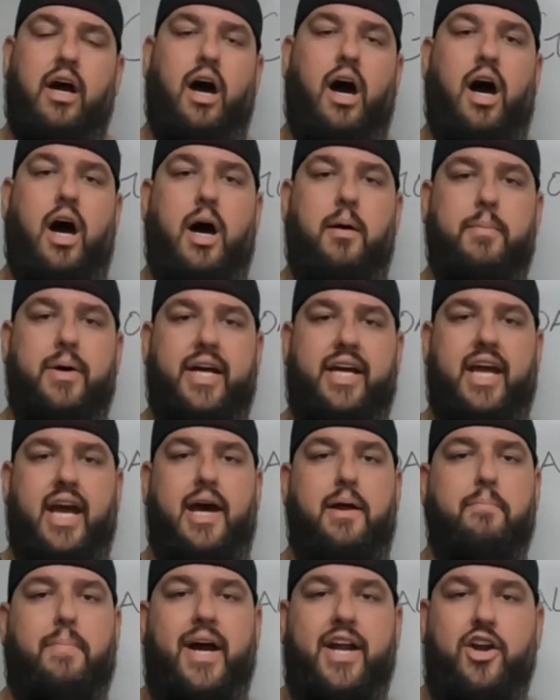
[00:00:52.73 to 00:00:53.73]

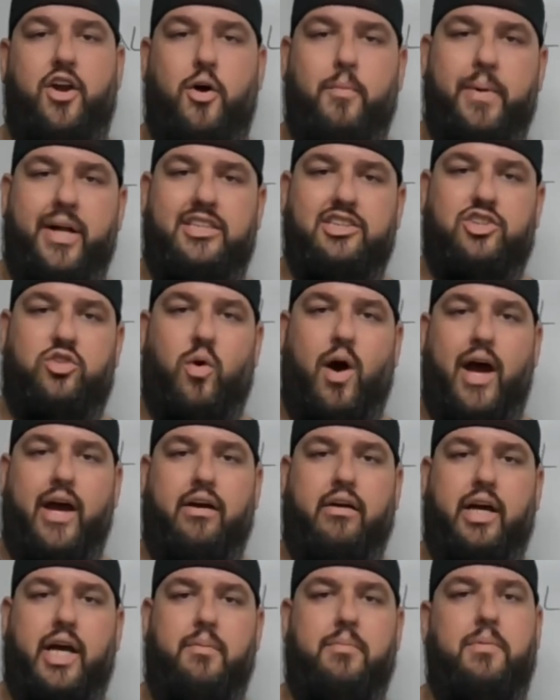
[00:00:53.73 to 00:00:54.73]
Again, by no means do I
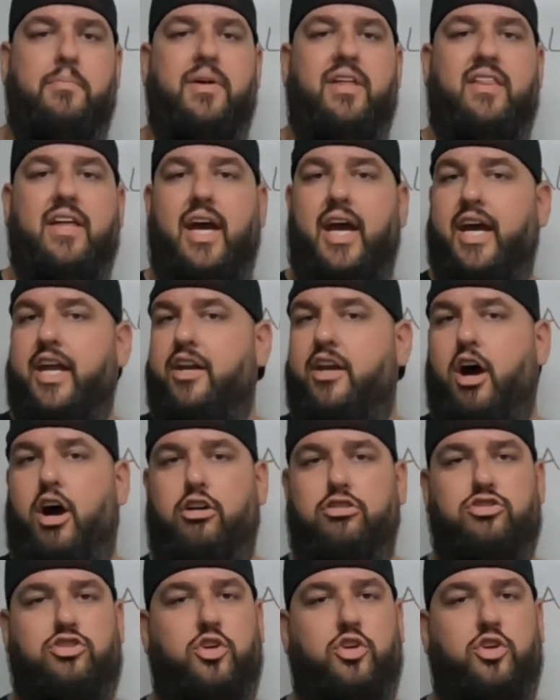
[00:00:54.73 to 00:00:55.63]
claim to be the end-all,